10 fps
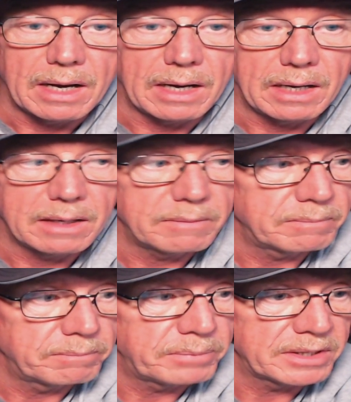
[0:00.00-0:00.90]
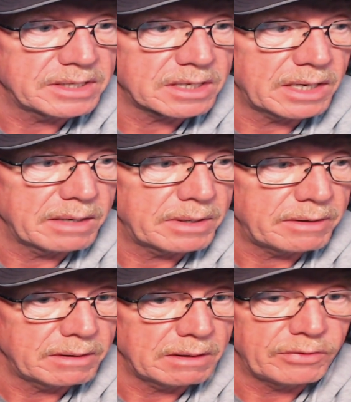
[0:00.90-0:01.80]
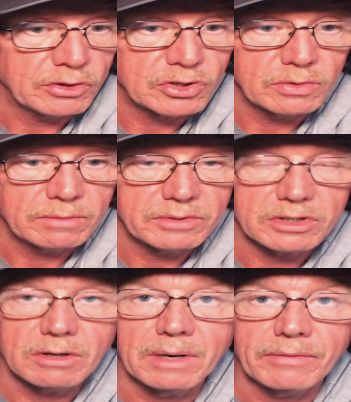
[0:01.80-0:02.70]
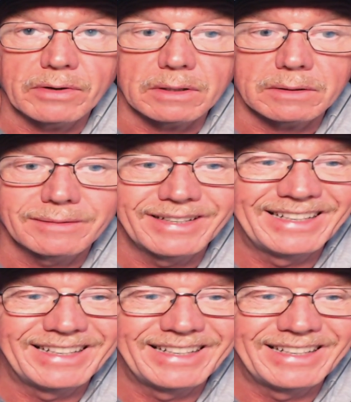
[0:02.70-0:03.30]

Um, but a disclaimer, if you do, it's not my fault.